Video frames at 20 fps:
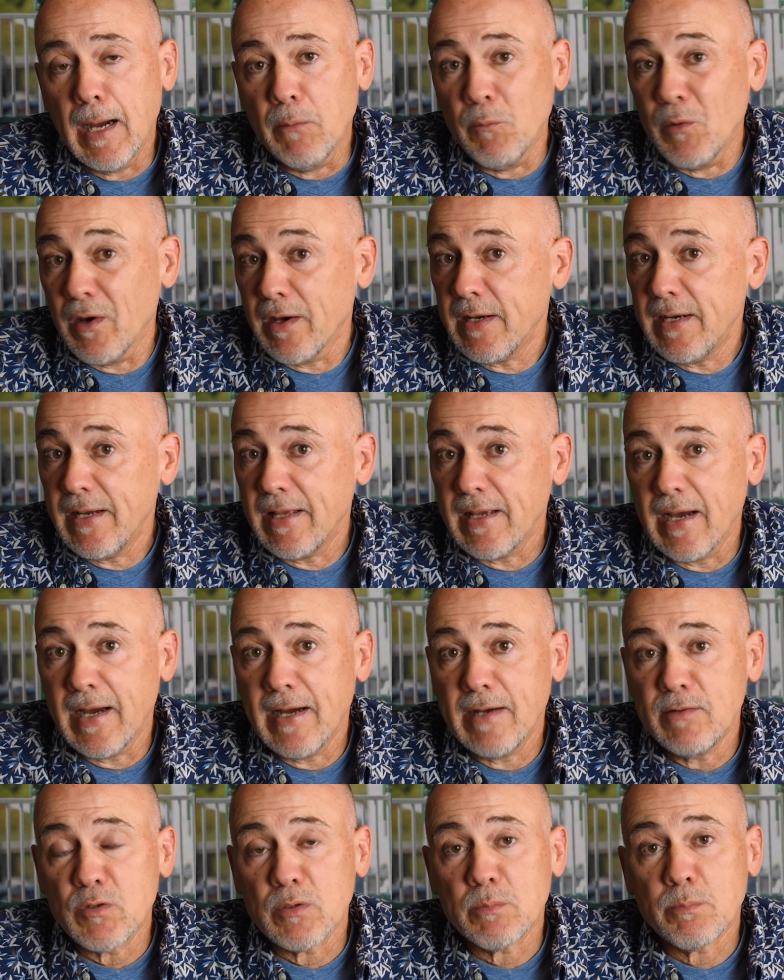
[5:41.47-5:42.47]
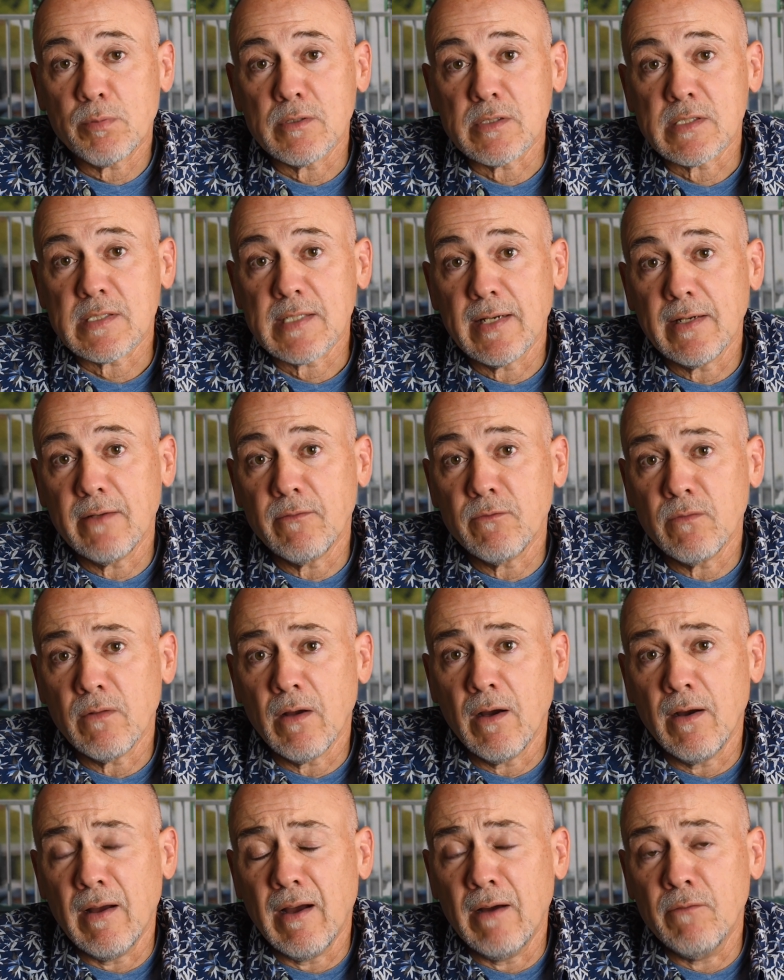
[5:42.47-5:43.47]
We're hitting 100%
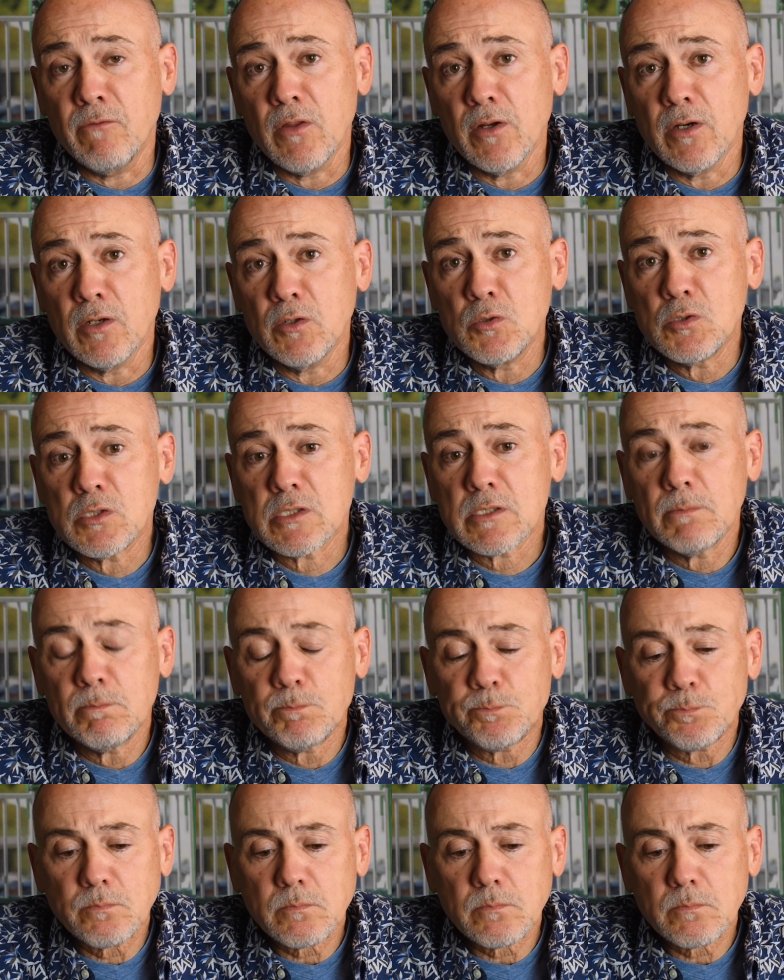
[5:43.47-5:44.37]
of those.